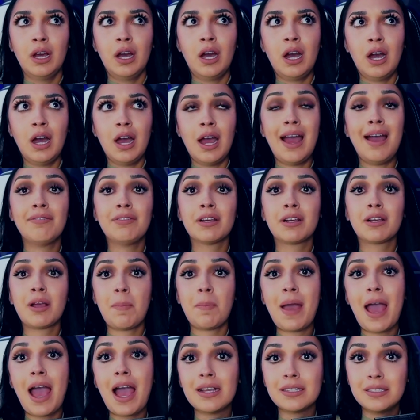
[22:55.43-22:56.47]
have the
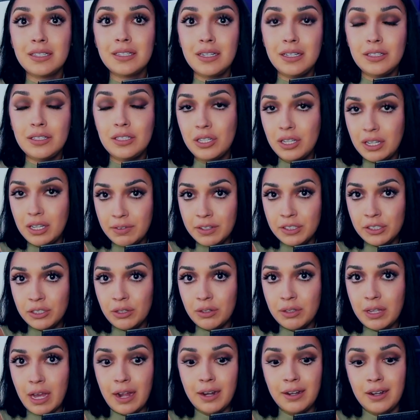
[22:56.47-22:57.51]
capacity to even
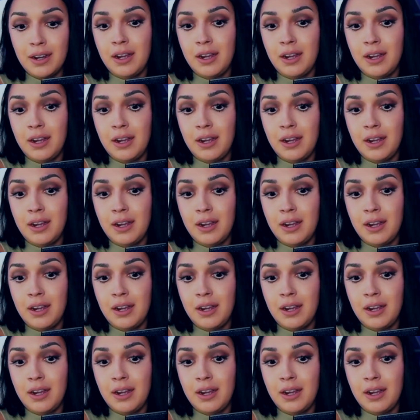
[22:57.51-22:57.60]
do that.